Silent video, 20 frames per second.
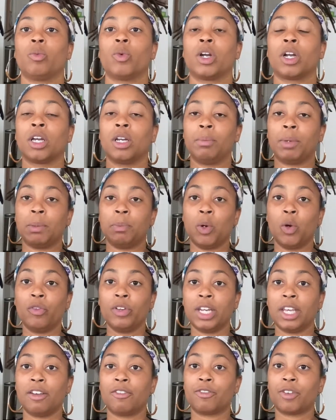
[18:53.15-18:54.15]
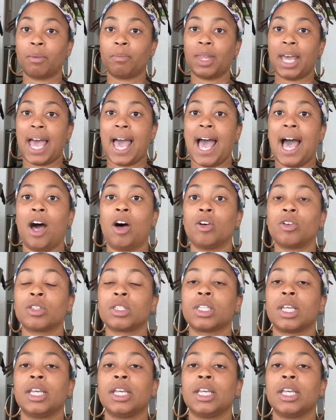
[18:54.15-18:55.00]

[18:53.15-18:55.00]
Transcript: we're going to be moving it from the house